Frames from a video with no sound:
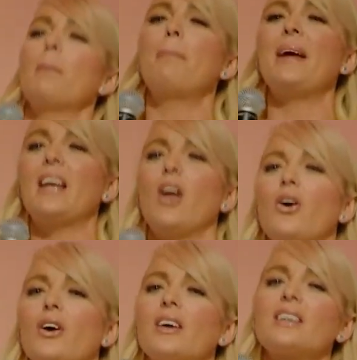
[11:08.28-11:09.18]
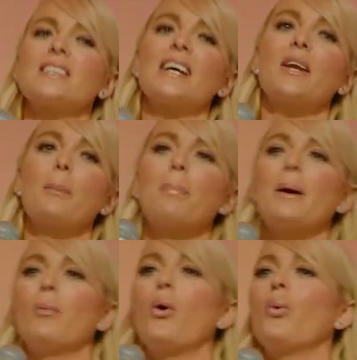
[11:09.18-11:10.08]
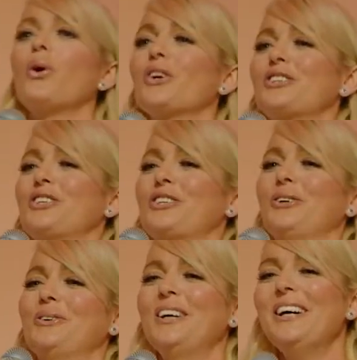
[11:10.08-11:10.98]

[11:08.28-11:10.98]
a bit longer because I had a bit more work to do.